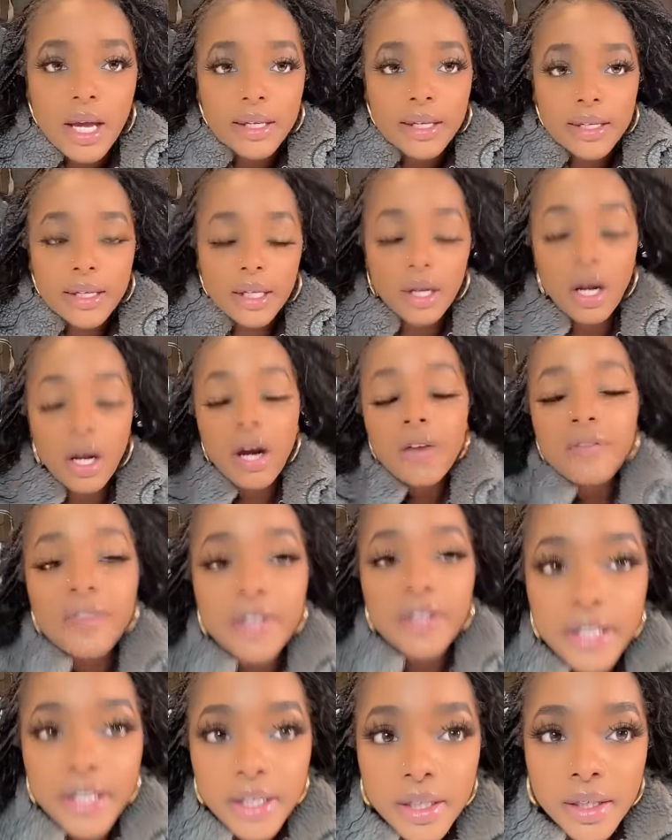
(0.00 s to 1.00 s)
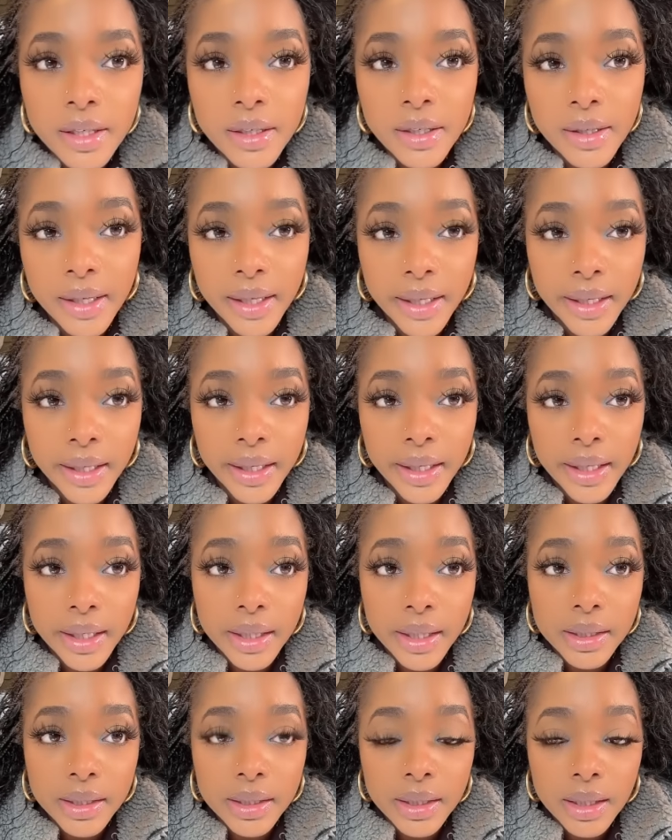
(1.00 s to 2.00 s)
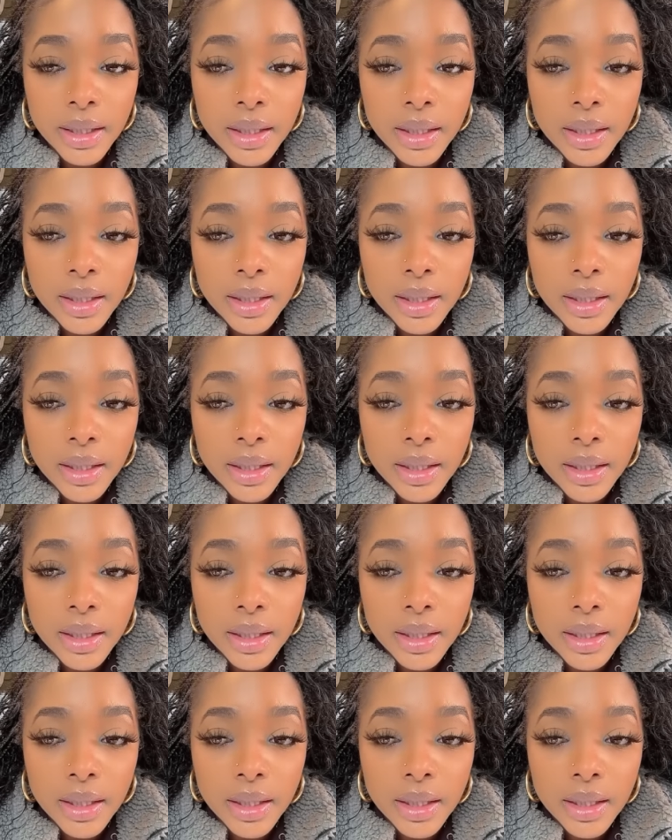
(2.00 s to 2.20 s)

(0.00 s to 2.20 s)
get off of here and